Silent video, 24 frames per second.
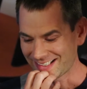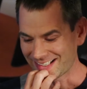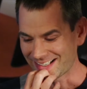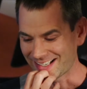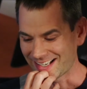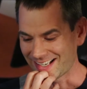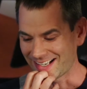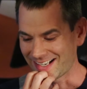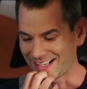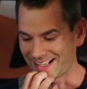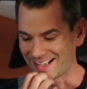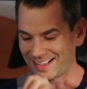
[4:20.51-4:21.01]

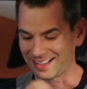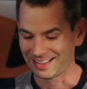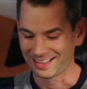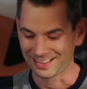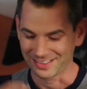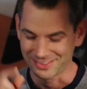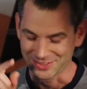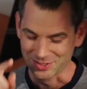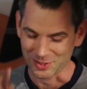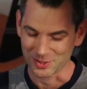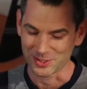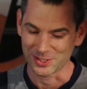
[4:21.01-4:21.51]
and
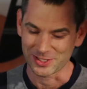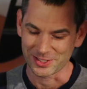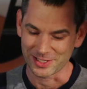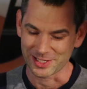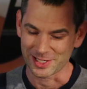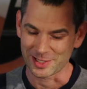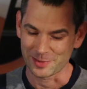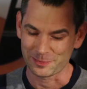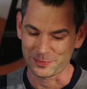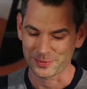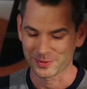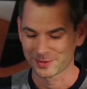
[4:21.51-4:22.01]
started it
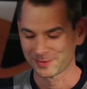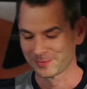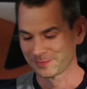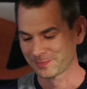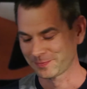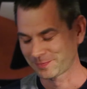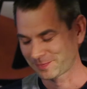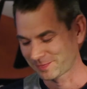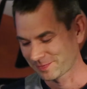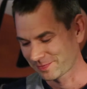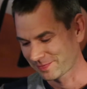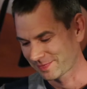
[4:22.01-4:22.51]
up,
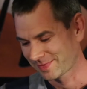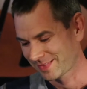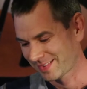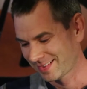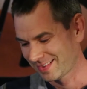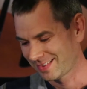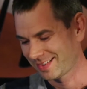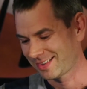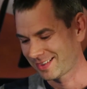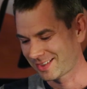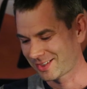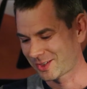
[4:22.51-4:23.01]

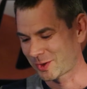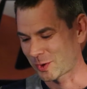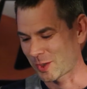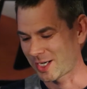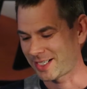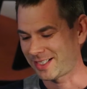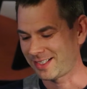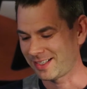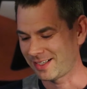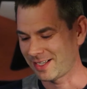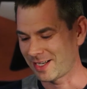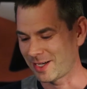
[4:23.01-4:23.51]

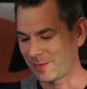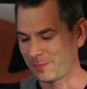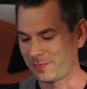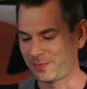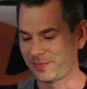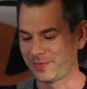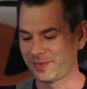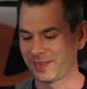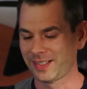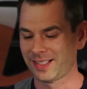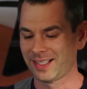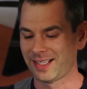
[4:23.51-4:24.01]
cranked it up,
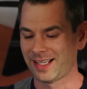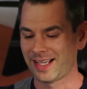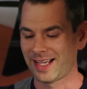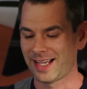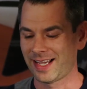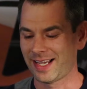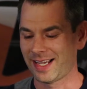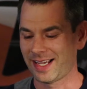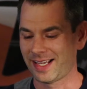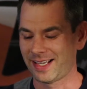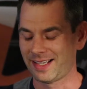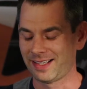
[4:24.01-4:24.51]

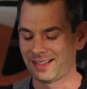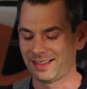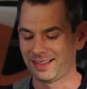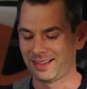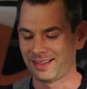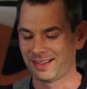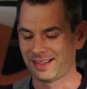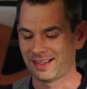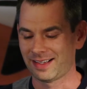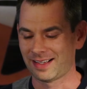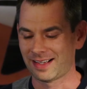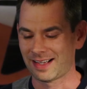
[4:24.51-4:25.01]
and
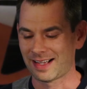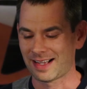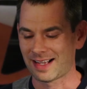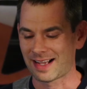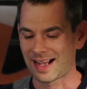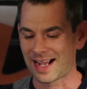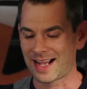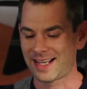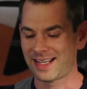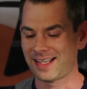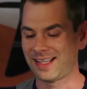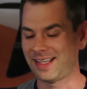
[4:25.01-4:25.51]

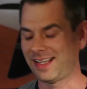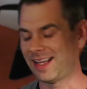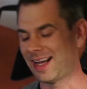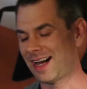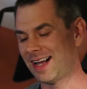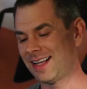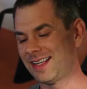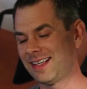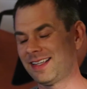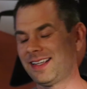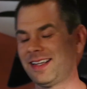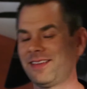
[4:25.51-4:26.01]
I
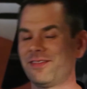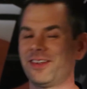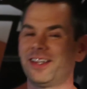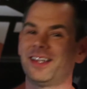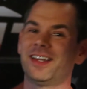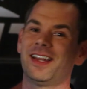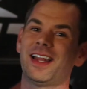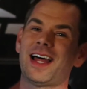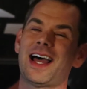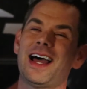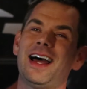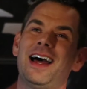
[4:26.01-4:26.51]
don't
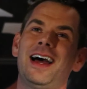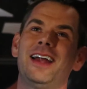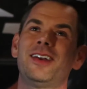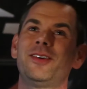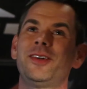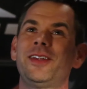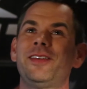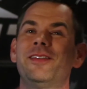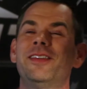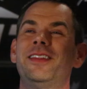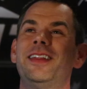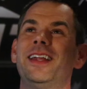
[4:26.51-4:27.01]

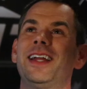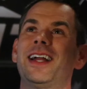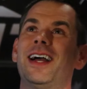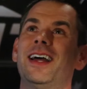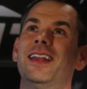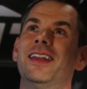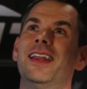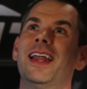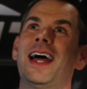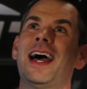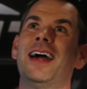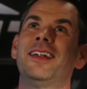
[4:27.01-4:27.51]
even think I
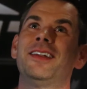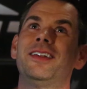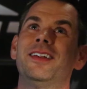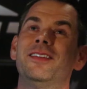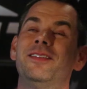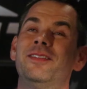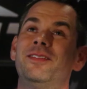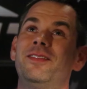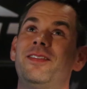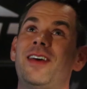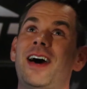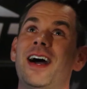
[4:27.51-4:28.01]
lasted
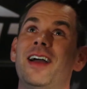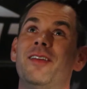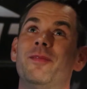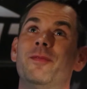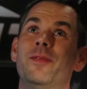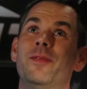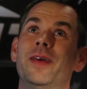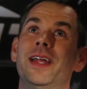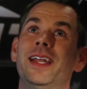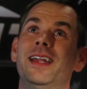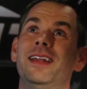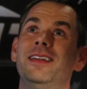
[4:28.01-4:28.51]
5
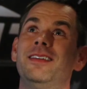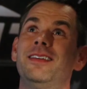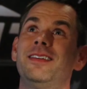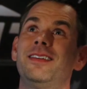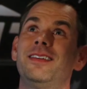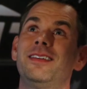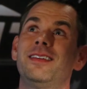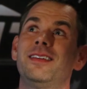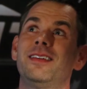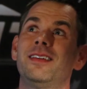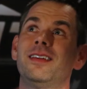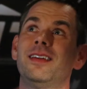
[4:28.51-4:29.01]

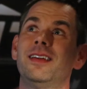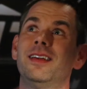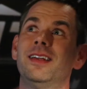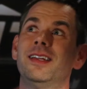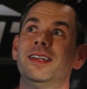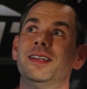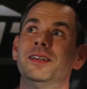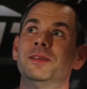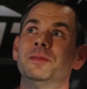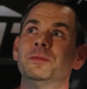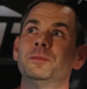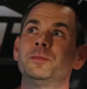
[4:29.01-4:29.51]
minutes,
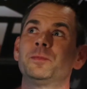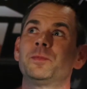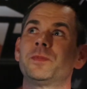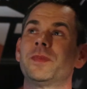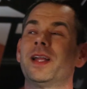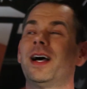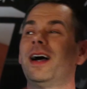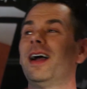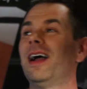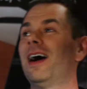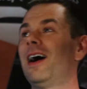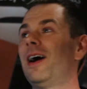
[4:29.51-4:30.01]
and
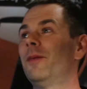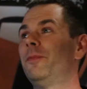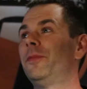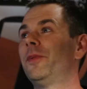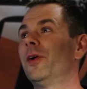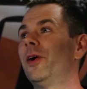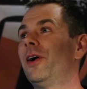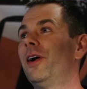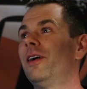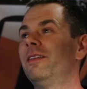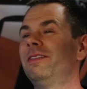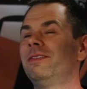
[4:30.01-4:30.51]
I hopped
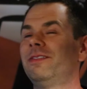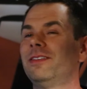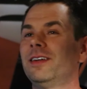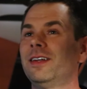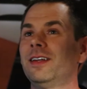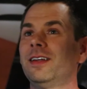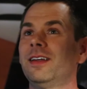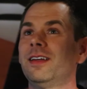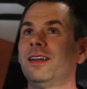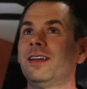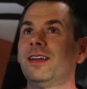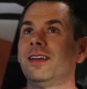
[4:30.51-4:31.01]
off,
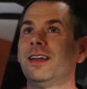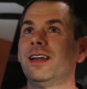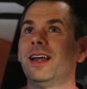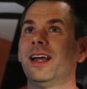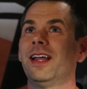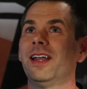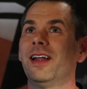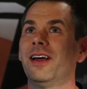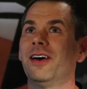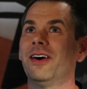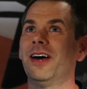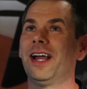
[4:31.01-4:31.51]
and
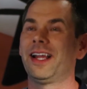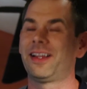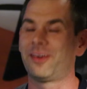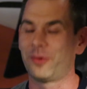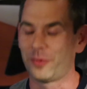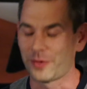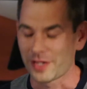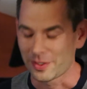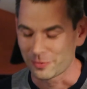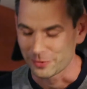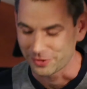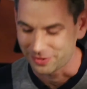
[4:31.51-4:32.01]
I
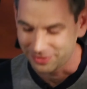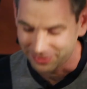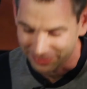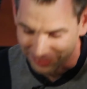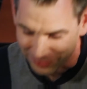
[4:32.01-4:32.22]
was